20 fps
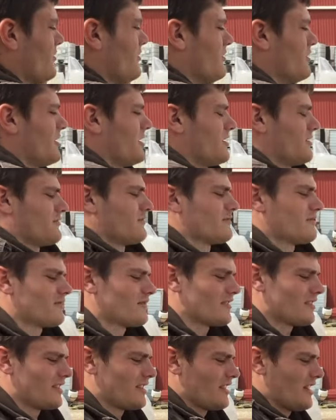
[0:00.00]
Well,
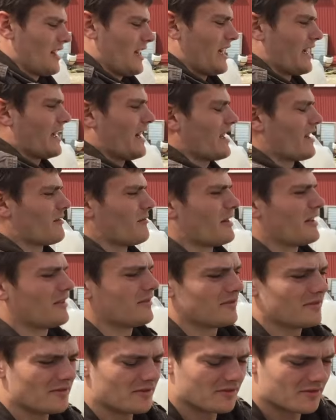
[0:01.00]
I got it
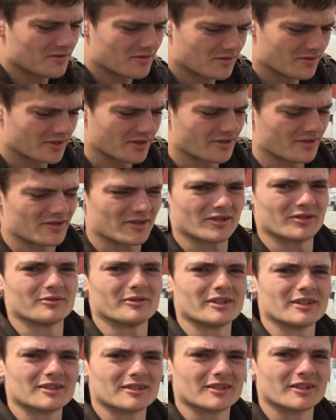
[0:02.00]
about three or so
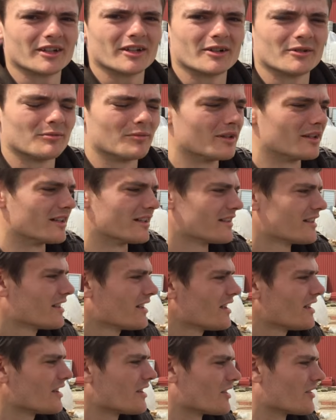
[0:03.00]
weeks ago, but
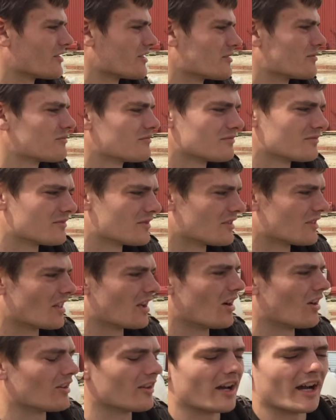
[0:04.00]
there was
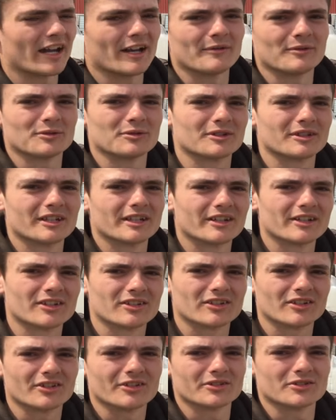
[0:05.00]
all the items weren't here,
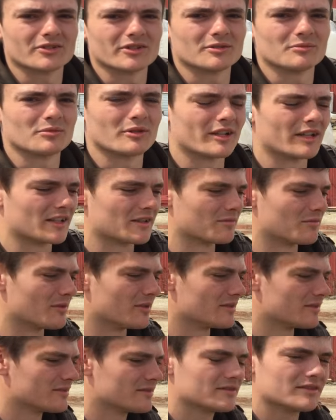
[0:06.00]
so there's always breaks. Last
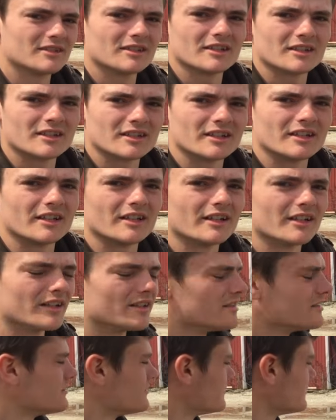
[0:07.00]
three weeks. It looks
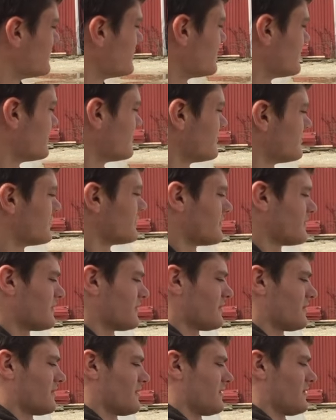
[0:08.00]
yeah. like you're what, 80,
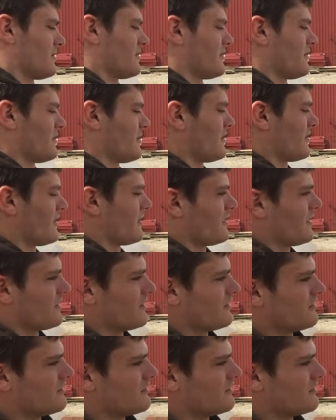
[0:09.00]
90% done?